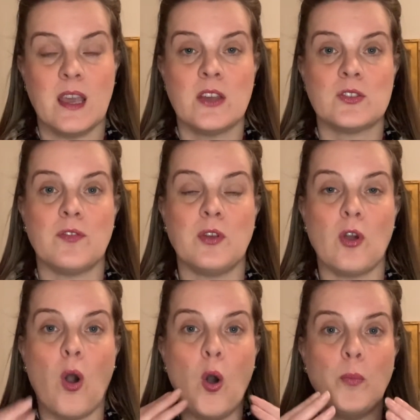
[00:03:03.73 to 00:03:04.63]
So if you
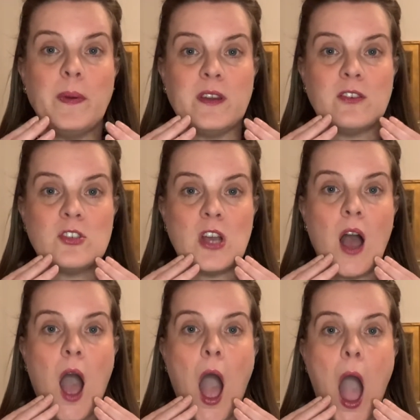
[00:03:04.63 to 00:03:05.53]
open your
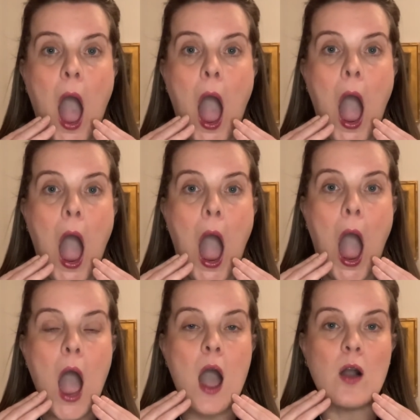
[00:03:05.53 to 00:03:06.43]
jaw
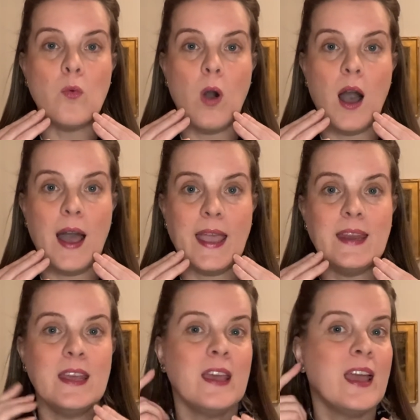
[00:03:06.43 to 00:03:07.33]
wide